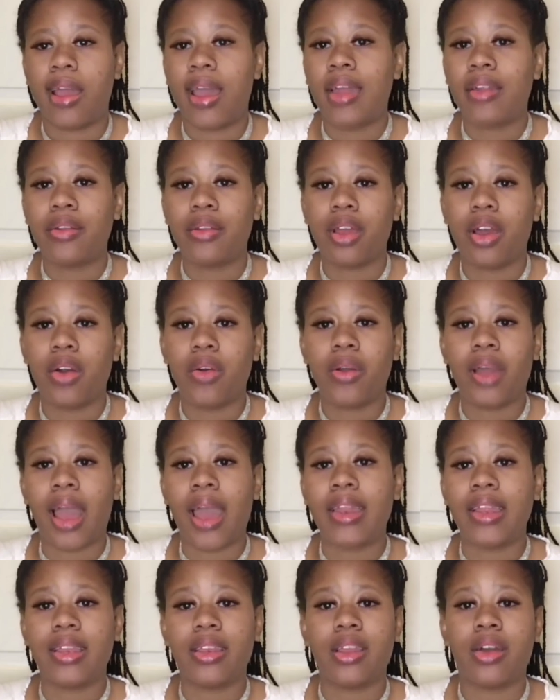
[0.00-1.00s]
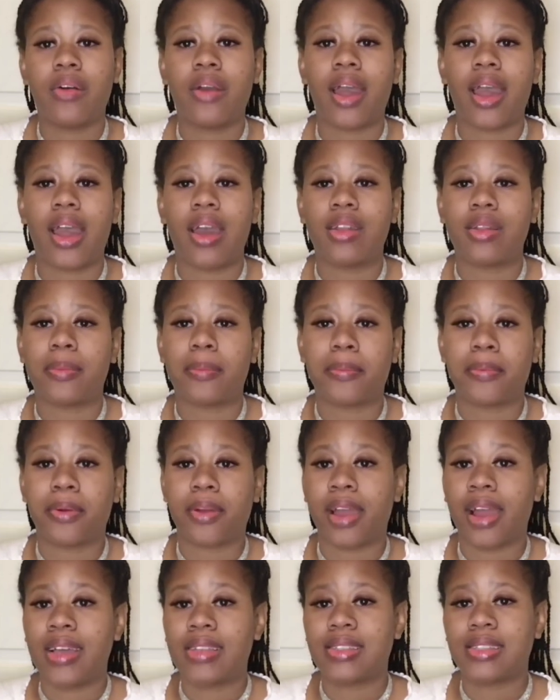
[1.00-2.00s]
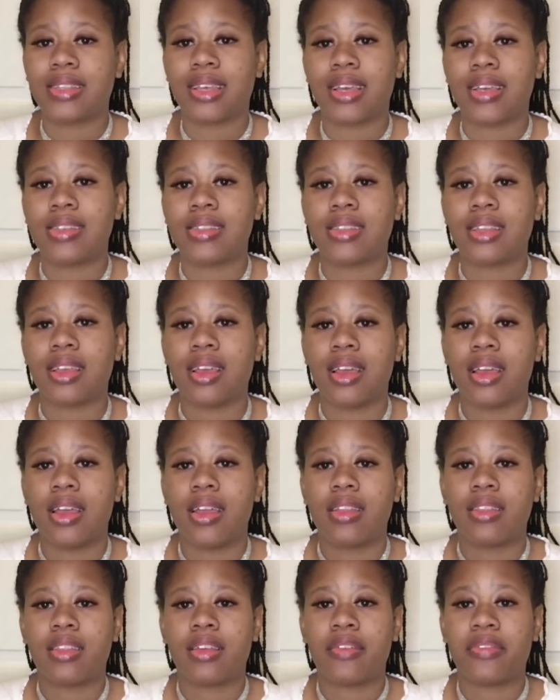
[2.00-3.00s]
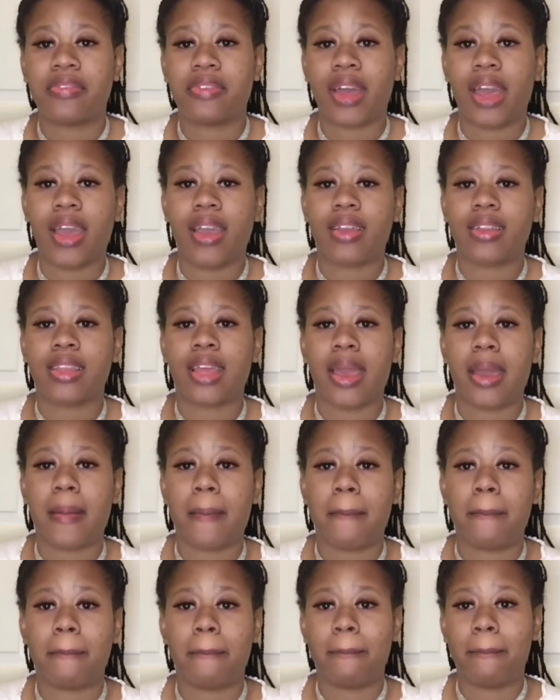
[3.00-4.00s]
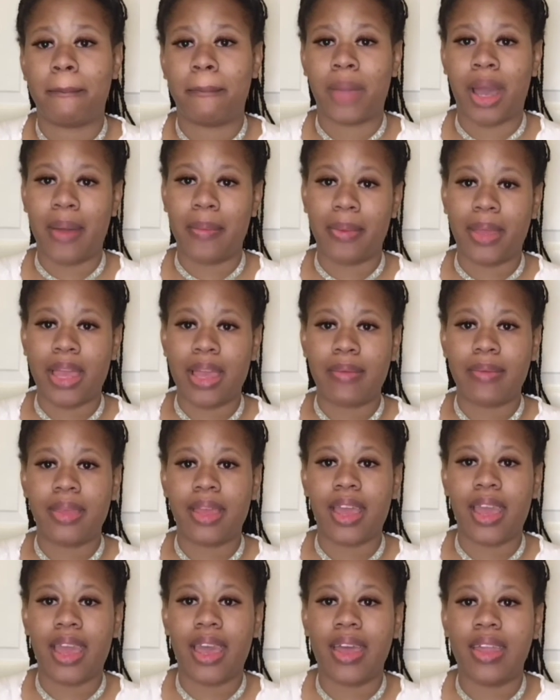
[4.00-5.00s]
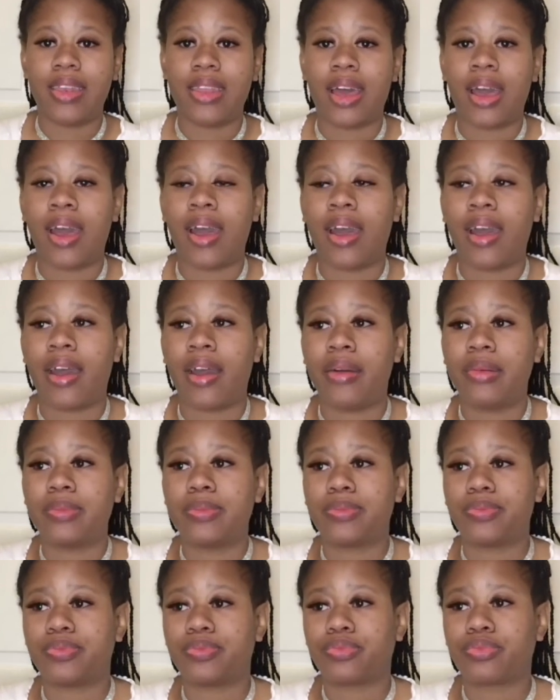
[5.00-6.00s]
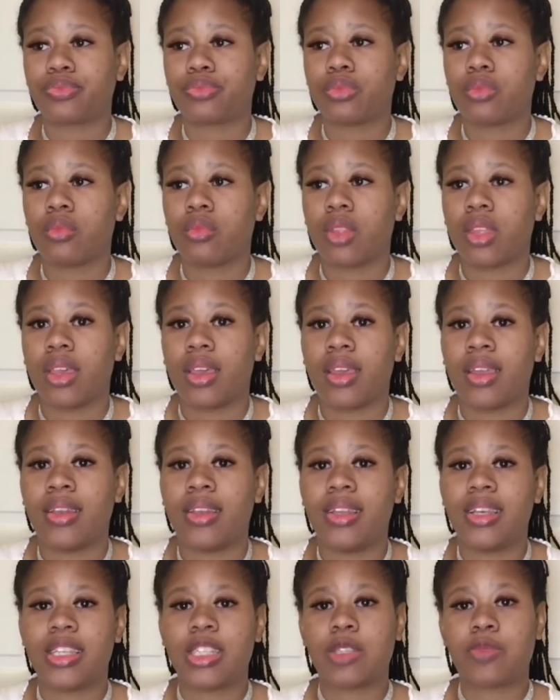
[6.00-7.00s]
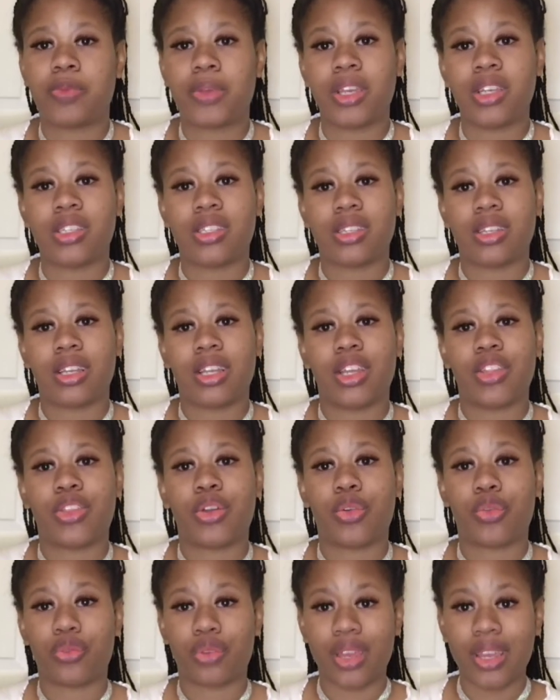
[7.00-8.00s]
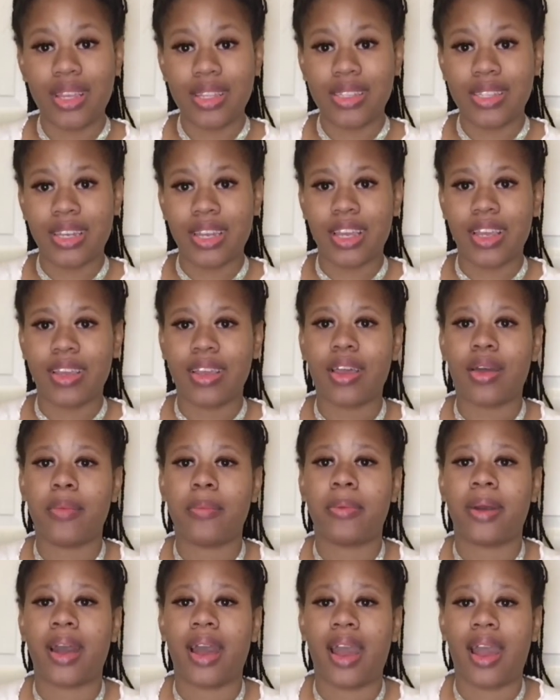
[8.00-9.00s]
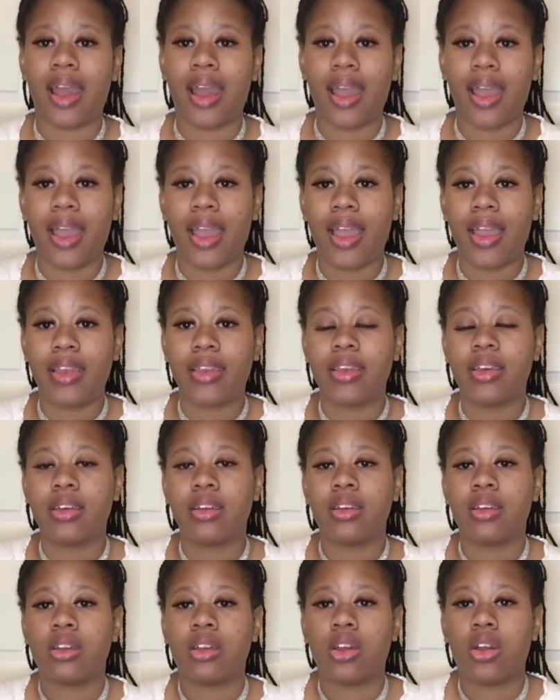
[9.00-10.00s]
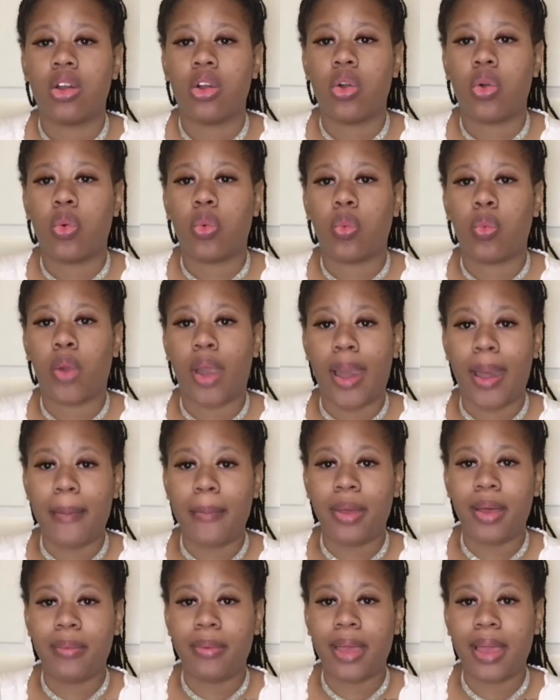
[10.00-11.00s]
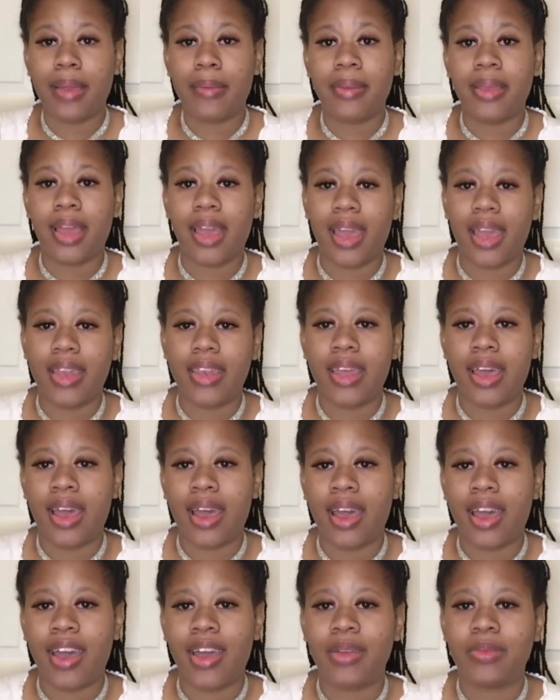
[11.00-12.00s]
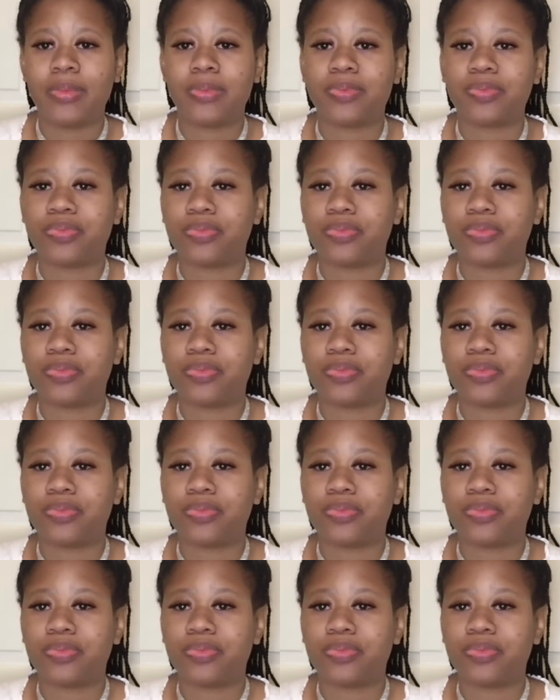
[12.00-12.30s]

I don't know, I didn't know how to process the fact that my baby had died, and especially the reasoning behind why my baby had died.